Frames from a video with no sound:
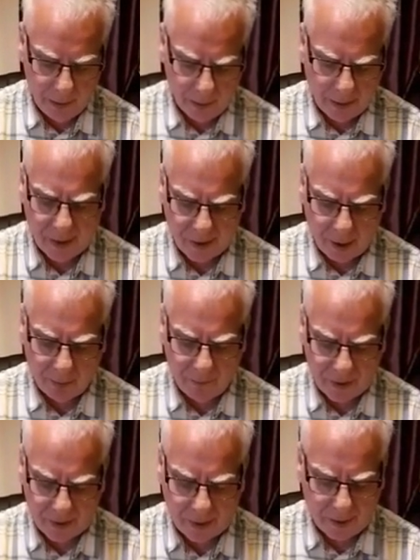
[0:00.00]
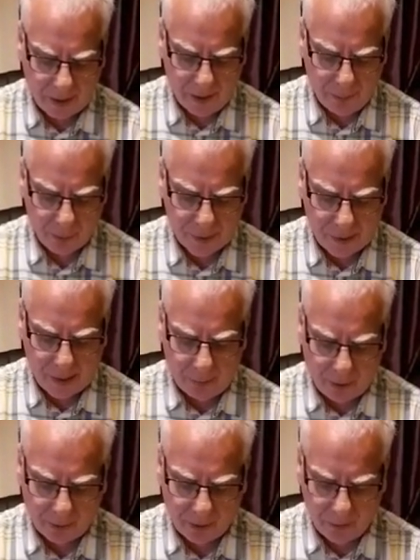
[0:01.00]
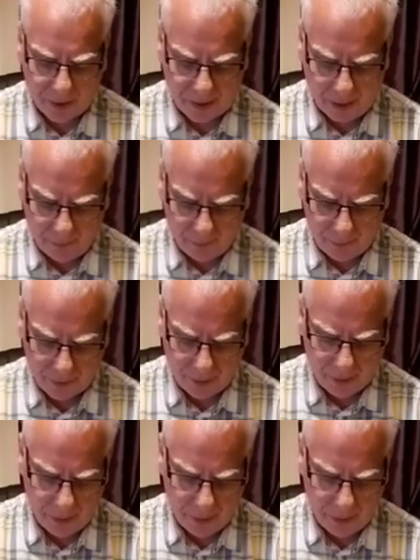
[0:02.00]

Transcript: Then some of his disciples said among themselves,